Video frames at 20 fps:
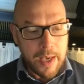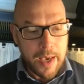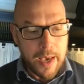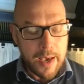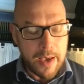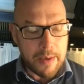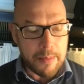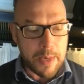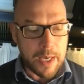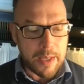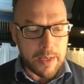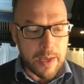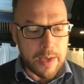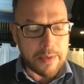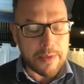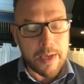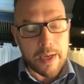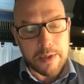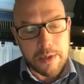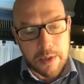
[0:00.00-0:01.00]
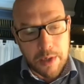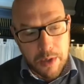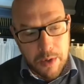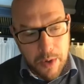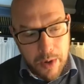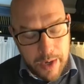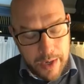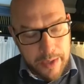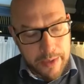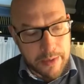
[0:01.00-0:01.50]
And there's actually
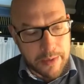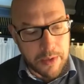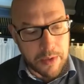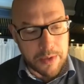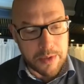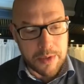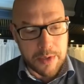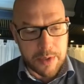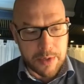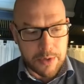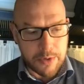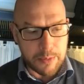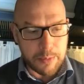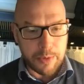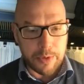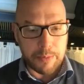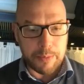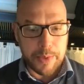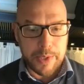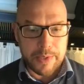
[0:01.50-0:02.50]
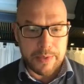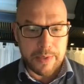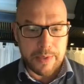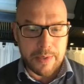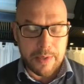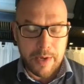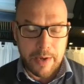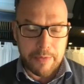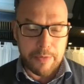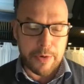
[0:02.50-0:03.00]
quite considerable
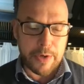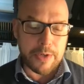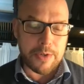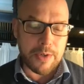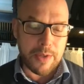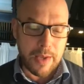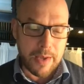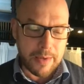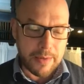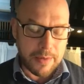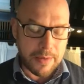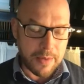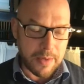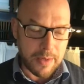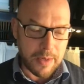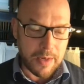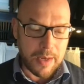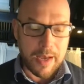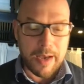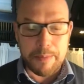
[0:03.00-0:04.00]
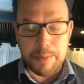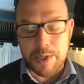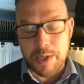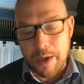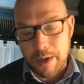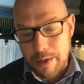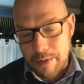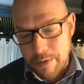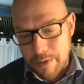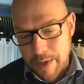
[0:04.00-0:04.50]
business leverage that comes
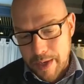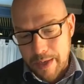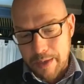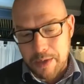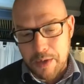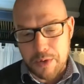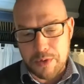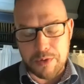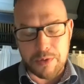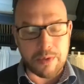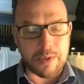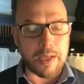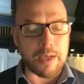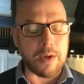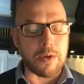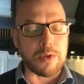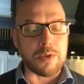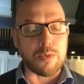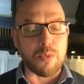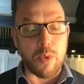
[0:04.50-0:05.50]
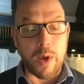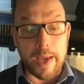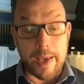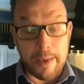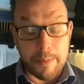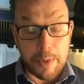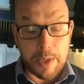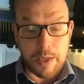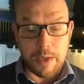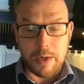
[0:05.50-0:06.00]
out of that goes way
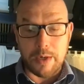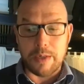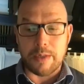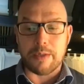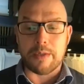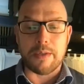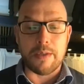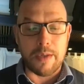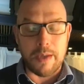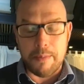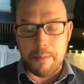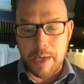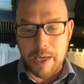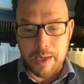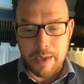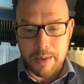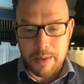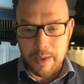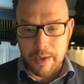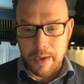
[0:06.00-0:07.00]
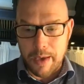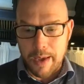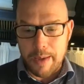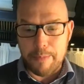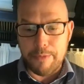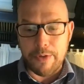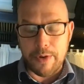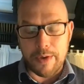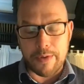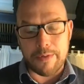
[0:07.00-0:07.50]
beyond making the game
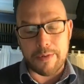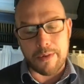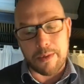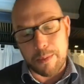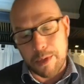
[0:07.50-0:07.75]
faster.